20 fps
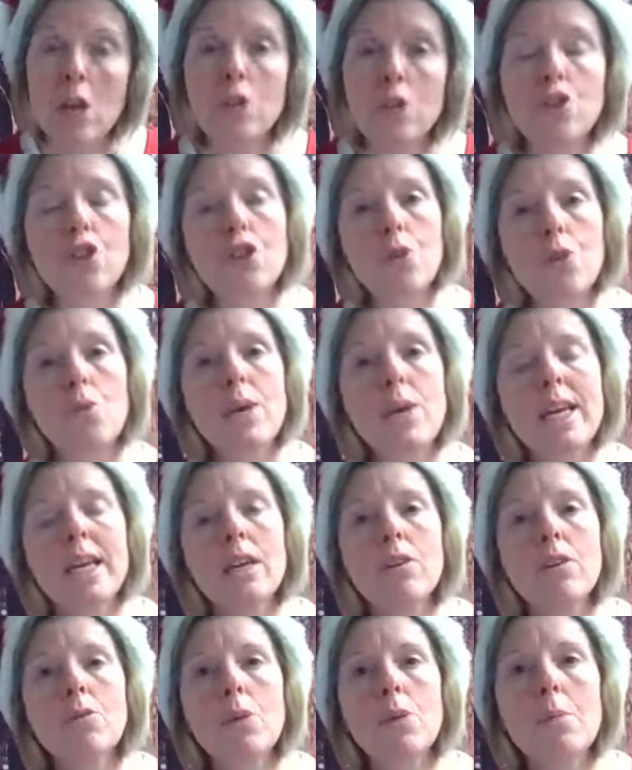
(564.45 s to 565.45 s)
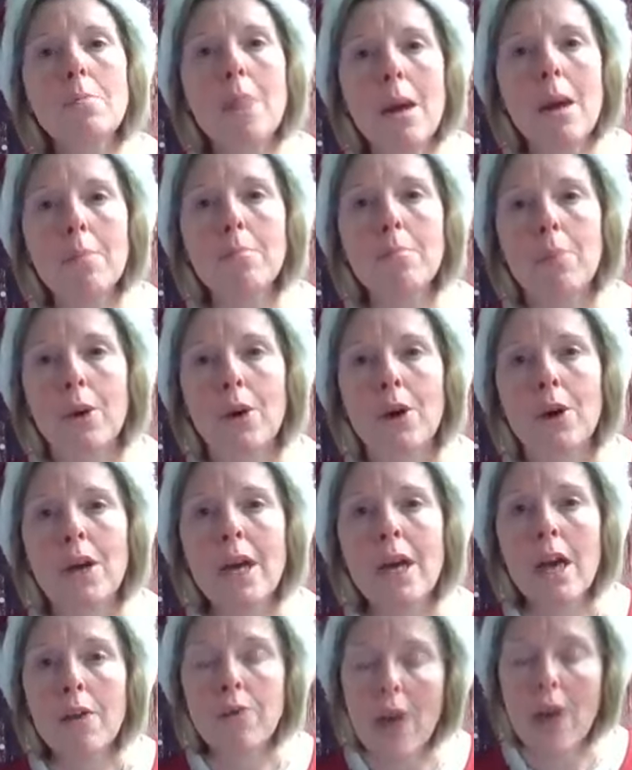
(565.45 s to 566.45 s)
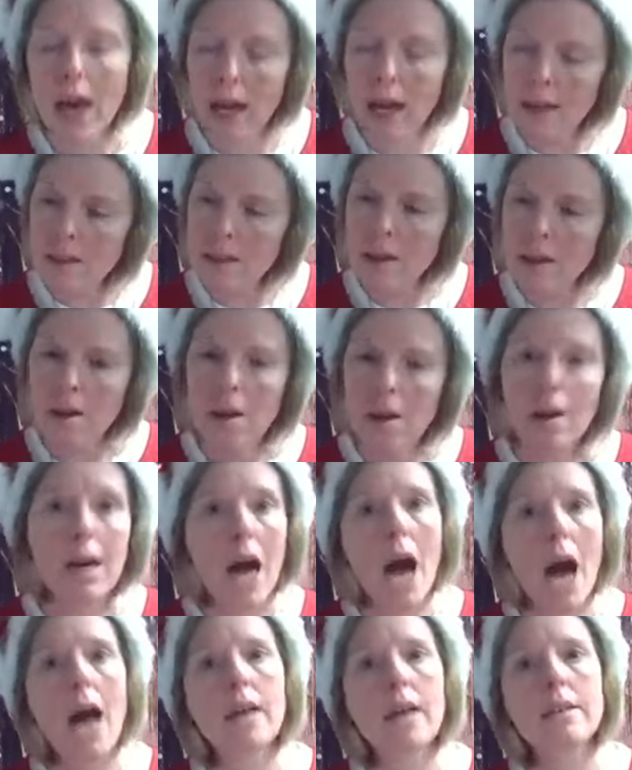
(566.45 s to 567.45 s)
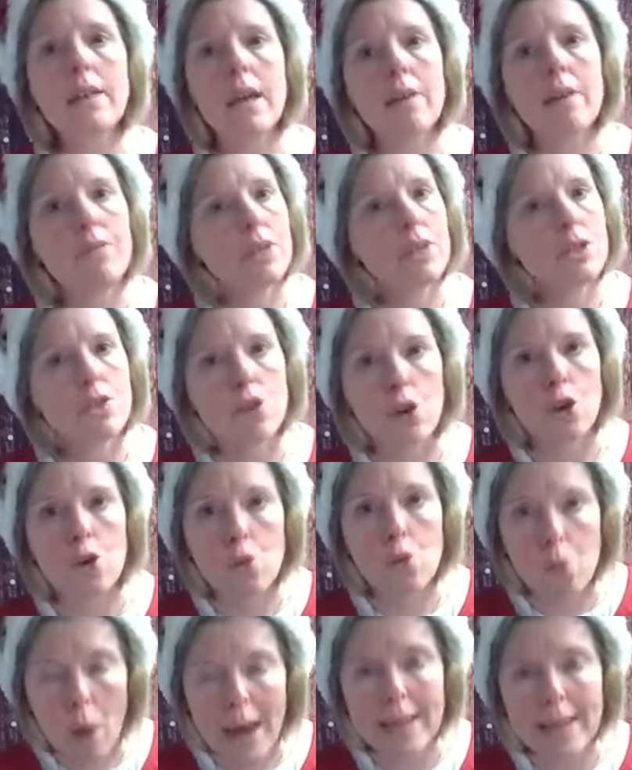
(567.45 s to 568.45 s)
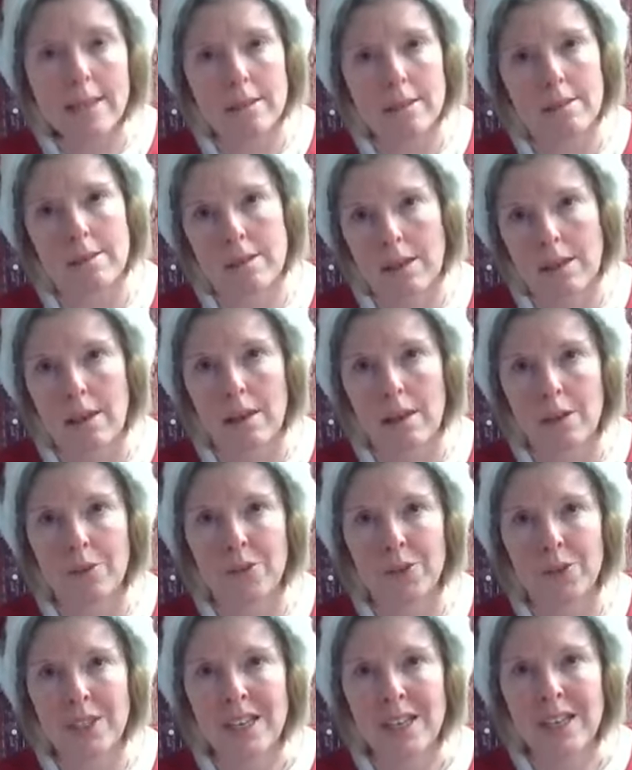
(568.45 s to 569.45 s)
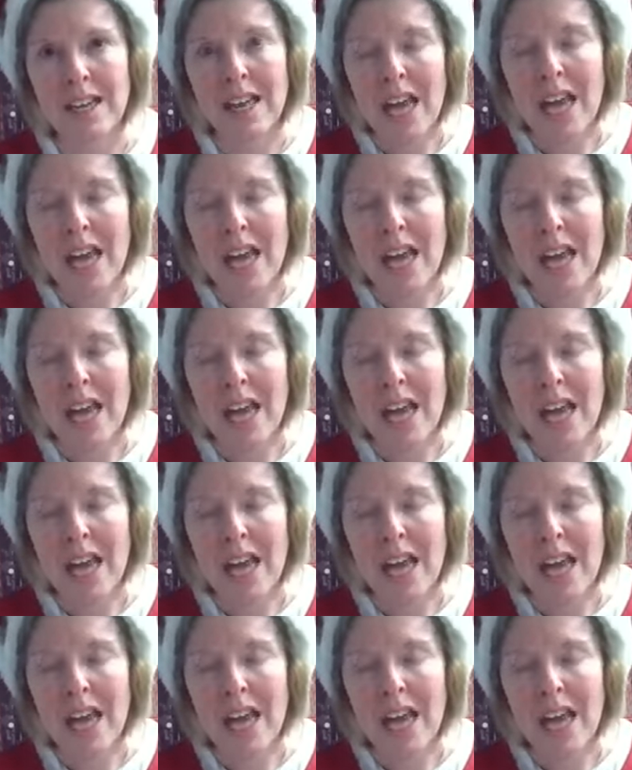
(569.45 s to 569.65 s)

so that we can remember that God gave us the greatest gift,